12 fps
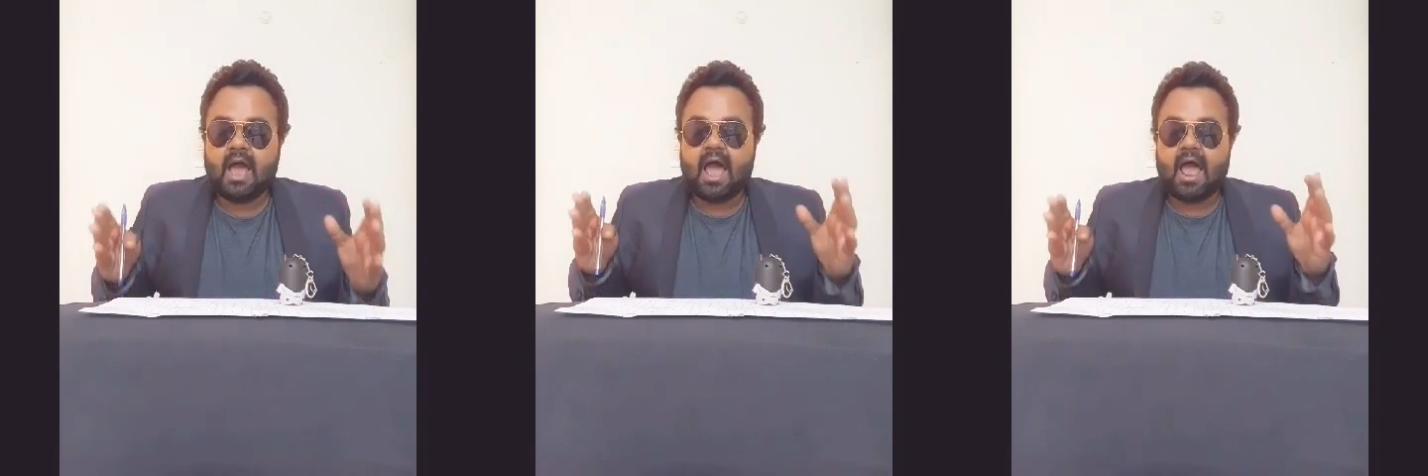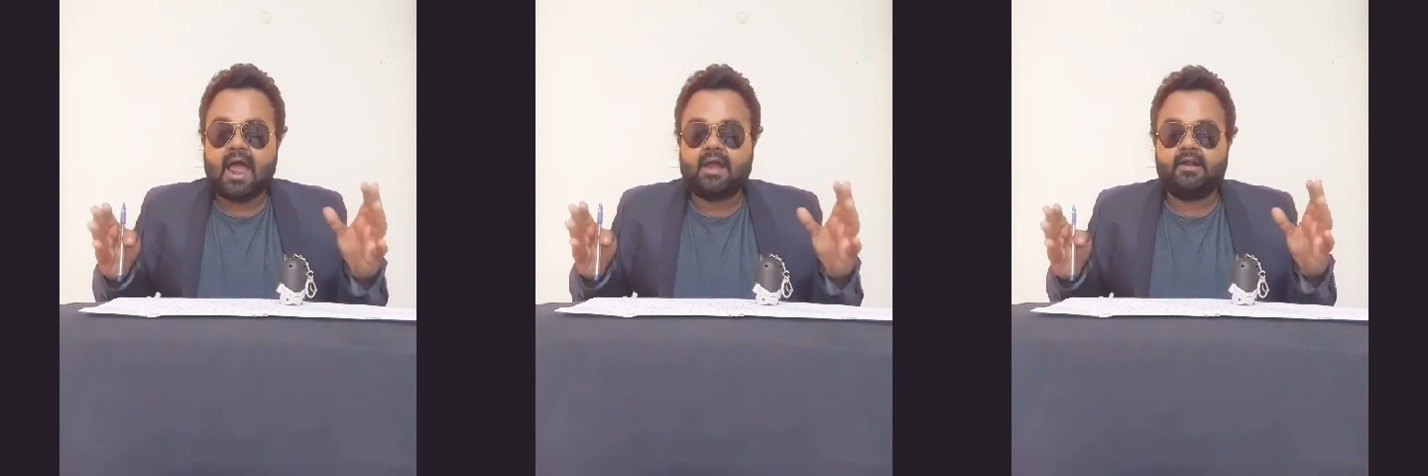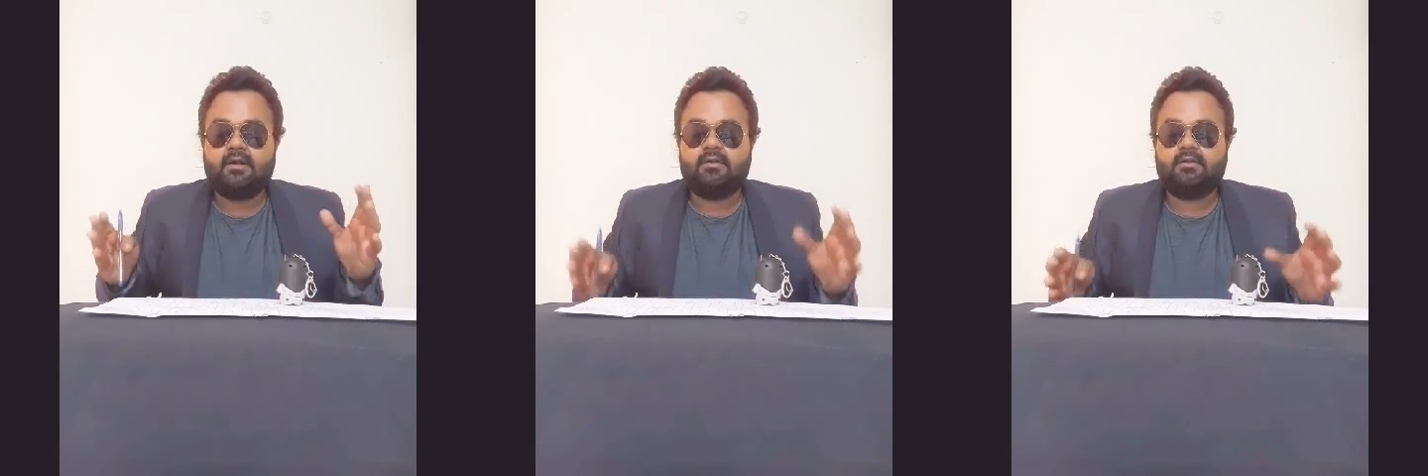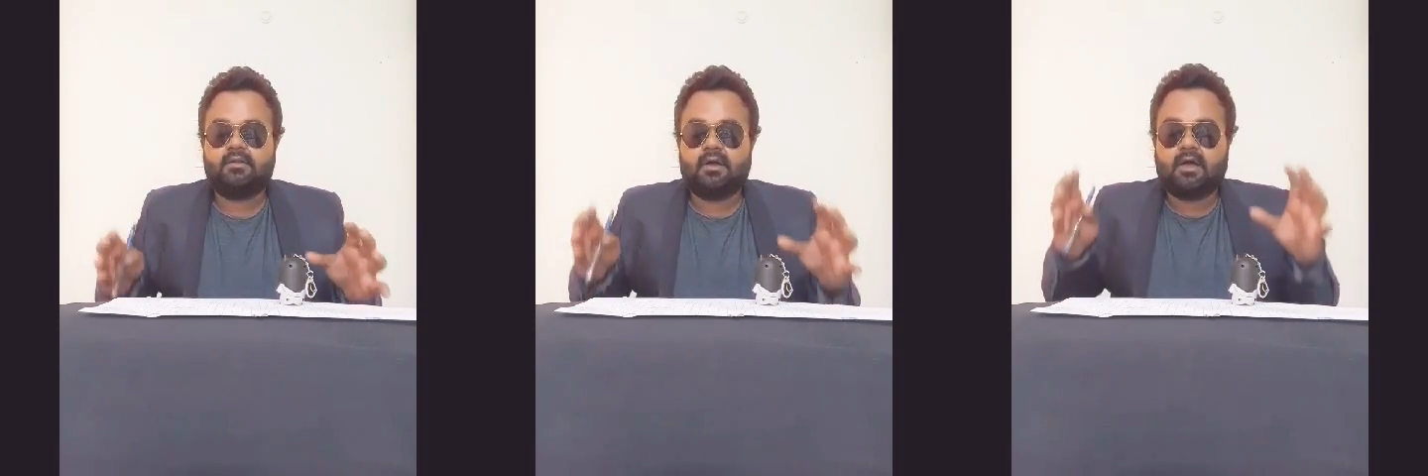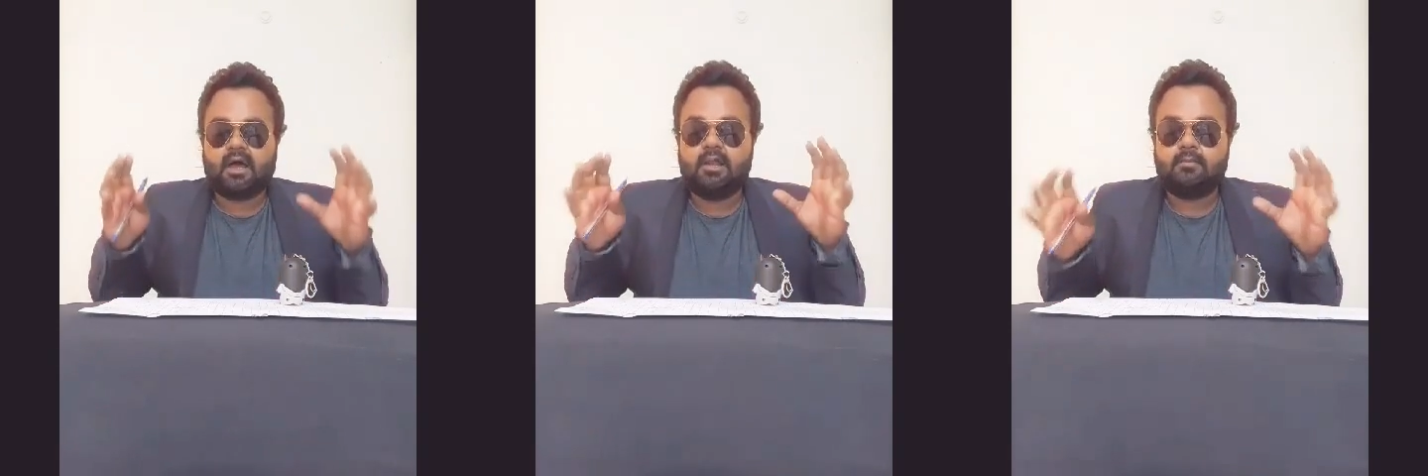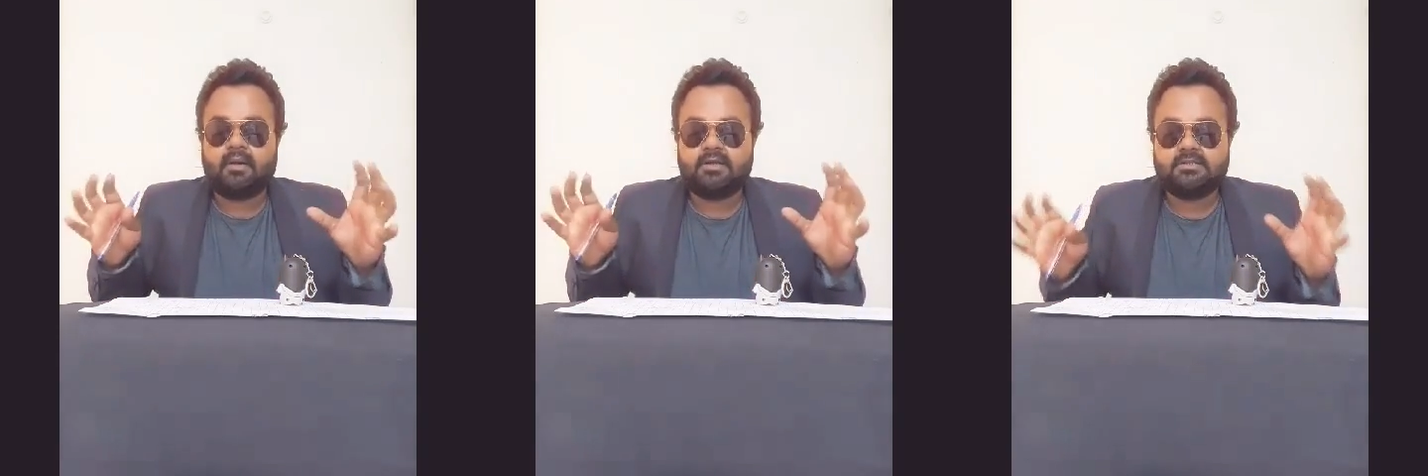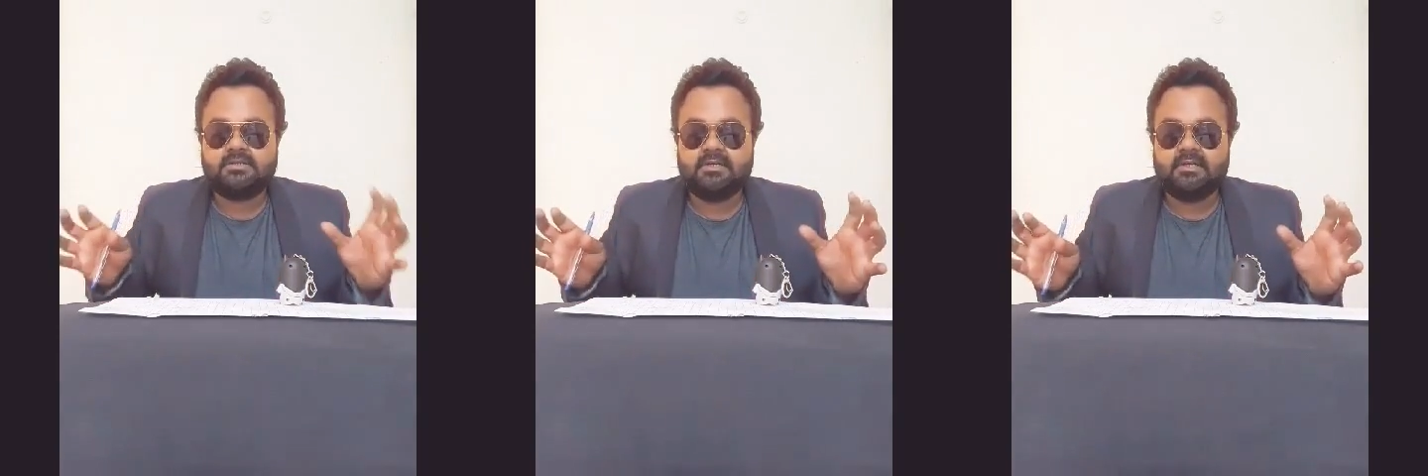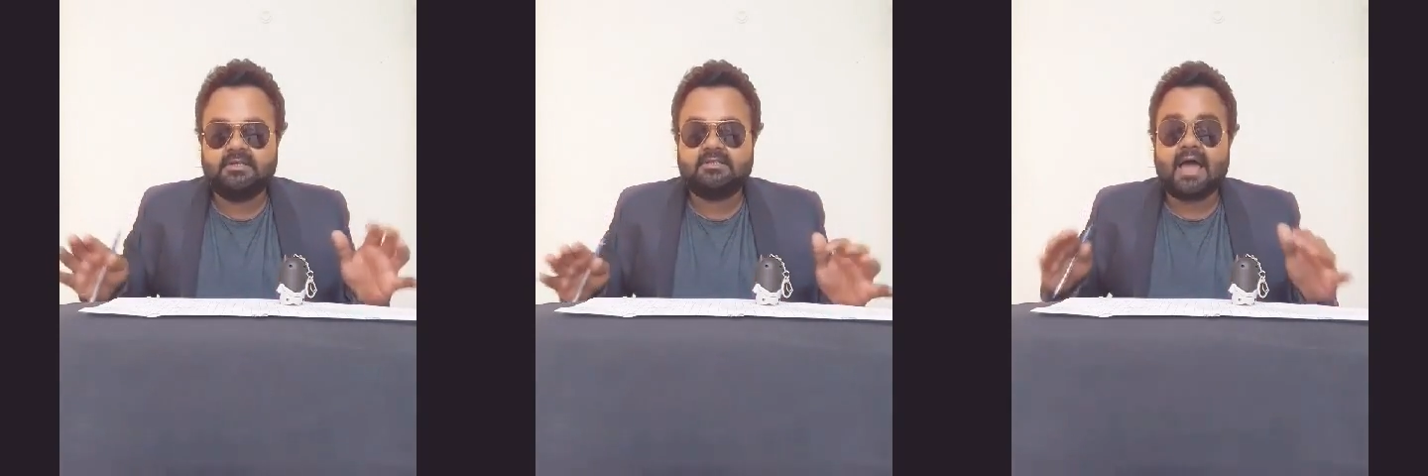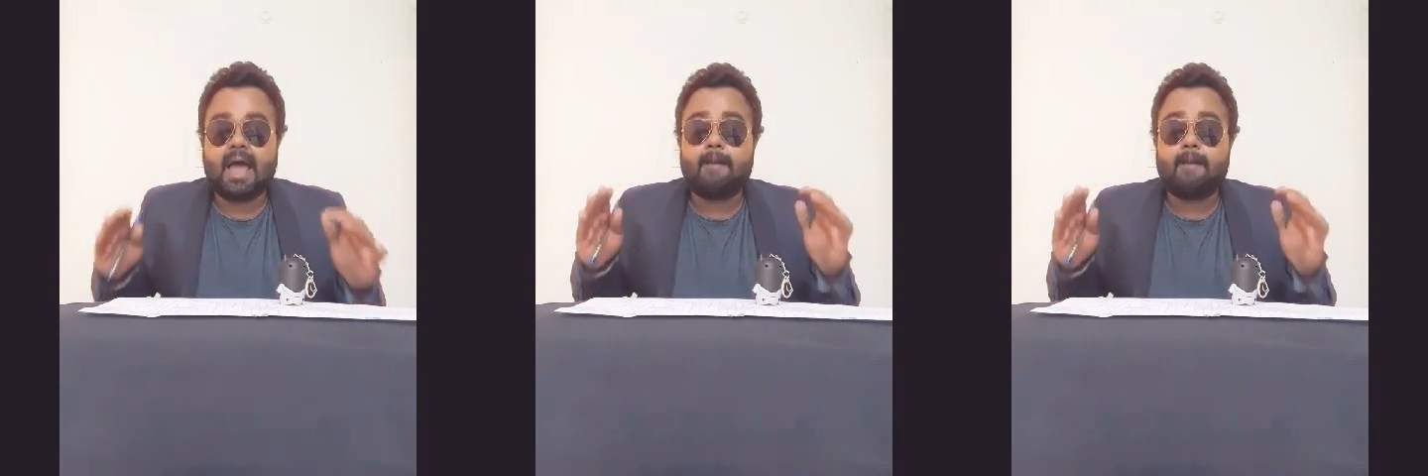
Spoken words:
and the Kalma scene is